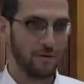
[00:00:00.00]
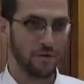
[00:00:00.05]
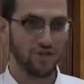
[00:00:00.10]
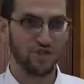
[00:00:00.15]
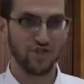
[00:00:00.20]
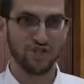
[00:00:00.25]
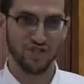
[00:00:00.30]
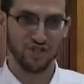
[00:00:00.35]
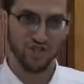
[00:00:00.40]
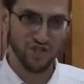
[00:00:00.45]

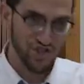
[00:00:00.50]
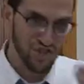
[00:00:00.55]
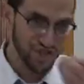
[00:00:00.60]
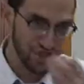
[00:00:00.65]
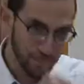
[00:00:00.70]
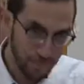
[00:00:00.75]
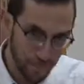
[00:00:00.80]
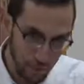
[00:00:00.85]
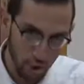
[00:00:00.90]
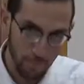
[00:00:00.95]
She says,
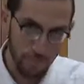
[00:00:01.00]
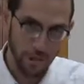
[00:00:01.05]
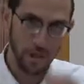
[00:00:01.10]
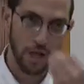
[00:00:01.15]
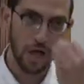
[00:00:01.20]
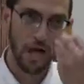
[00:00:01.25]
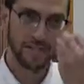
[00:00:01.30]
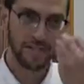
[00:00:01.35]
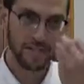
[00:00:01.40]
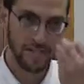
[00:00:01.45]

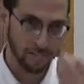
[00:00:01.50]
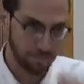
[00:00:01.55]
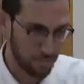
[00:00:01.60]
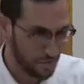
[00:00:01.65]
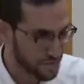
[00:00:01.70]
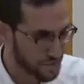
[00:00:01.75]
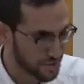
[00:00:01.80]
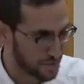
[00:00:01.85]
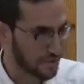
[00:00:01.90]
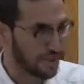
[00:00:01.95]
verbalize
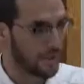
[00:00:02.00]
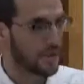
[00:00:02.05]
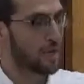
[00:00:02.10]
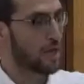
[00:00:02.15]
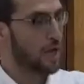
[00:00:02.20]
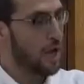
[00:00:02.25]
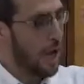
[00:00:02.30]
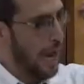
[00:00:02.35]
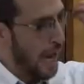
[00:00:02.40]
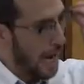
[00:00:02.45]
explicitly,
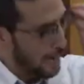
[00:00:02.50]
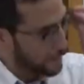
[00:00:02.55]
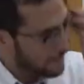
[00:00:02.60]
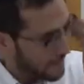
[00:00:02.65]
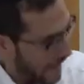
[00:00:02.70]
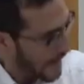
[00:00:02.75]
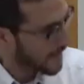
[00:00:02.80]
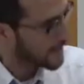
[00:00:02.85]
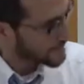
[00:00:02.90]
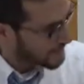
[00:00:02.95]
I am
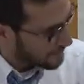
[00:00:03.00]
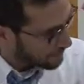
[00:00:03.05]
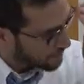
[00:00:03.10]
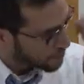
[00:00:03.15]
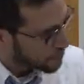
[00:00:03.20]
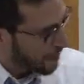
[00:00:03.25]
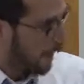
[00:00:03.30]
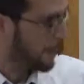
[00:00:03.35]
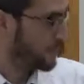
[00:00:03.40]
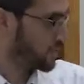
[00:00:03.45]
not accepting
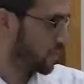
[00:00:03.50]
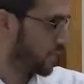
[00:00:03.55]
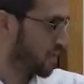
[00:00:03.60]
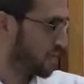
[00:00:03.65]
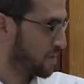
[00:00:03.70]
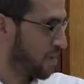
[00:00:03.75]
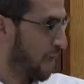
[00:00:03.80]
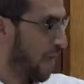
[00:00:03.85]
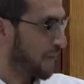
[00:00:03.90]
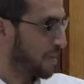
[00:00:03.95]
Shabbos with
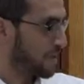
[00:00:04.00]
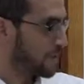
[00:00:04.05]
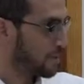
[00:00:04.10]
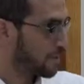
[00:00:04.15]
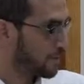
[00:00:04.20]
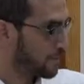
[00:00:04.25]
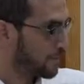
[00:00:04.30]
this lighting.